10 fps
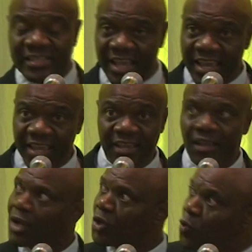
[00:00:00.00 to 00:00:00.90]

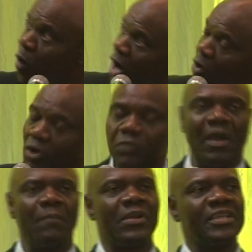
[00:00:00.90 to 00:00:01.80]
ZANU-PF in their
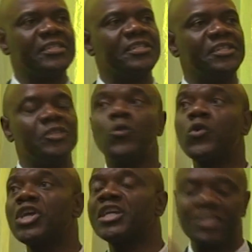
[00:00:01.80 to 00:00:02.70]
pursuit to
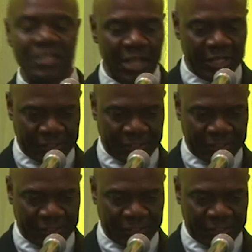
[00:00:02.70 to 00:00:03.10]
becoming